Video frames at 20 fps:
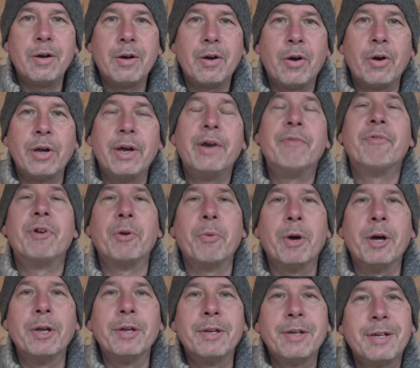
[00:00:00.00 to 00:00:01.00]
Hi
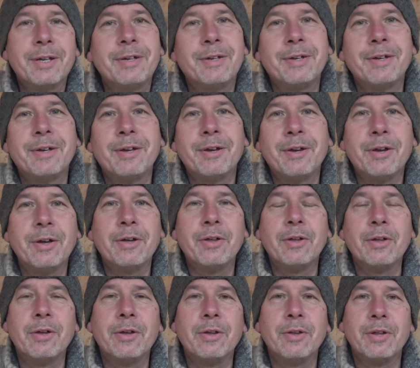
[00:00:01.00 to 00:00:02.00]
everyone,
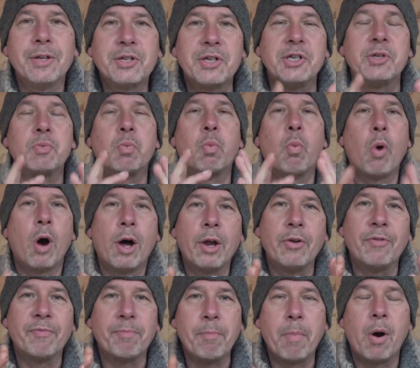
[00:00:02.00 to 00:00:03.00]
this is one
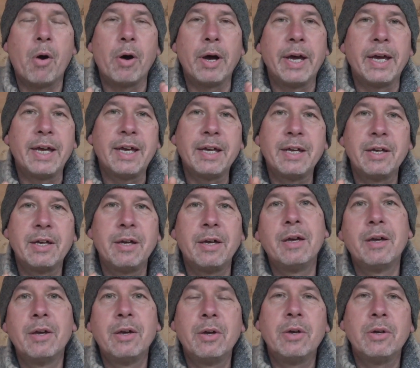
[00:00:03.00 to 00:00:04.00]
of my
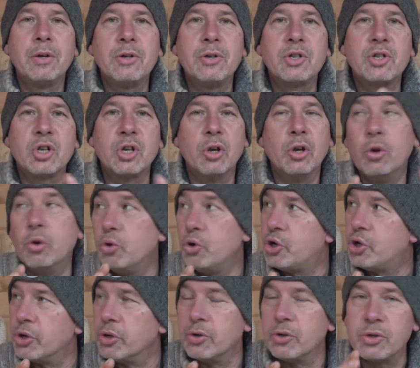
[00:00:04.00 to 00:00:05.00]

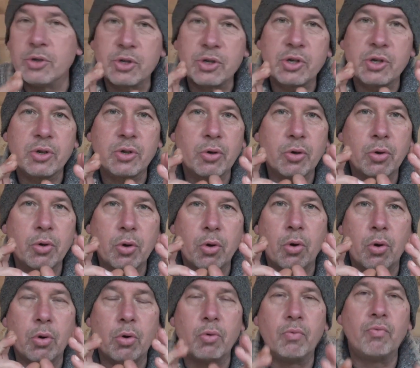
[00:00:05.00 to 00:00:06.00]
solutions
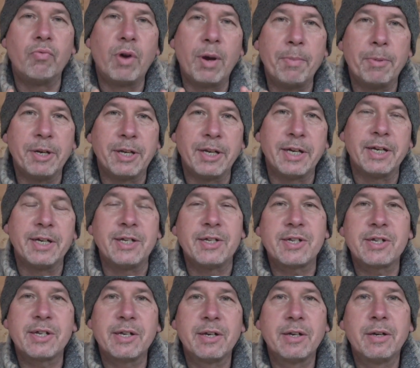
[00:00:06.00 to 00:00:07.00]
or
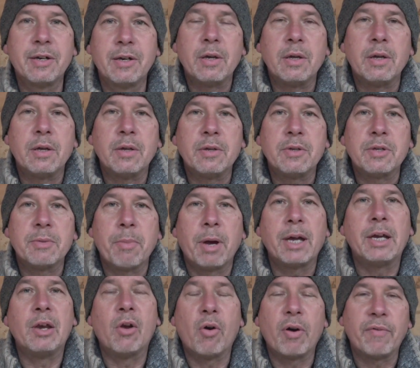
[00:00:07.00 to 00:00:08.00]
remedies to
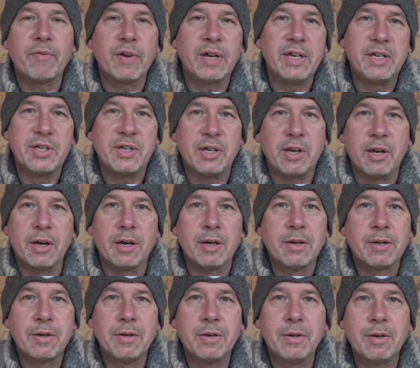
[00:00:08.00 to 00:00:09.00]
make life easier
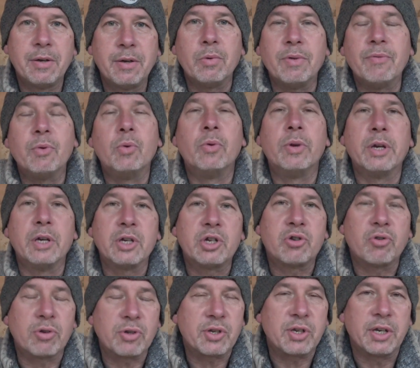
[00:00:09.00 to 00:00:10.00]
with all the
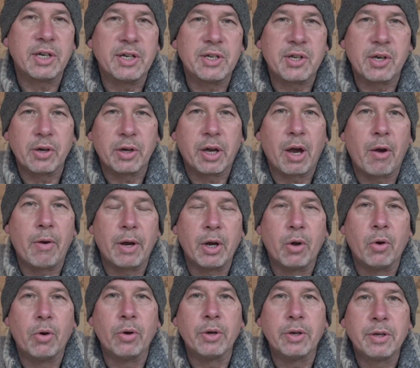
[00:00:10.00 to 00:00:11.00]
atrocities that are going
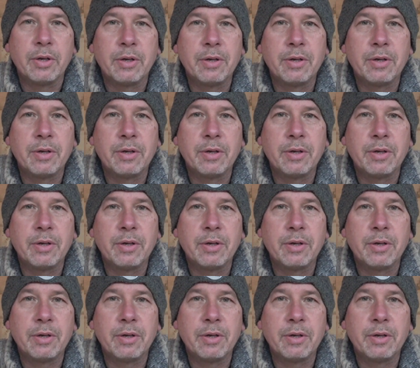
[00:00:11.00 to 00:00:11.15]
on.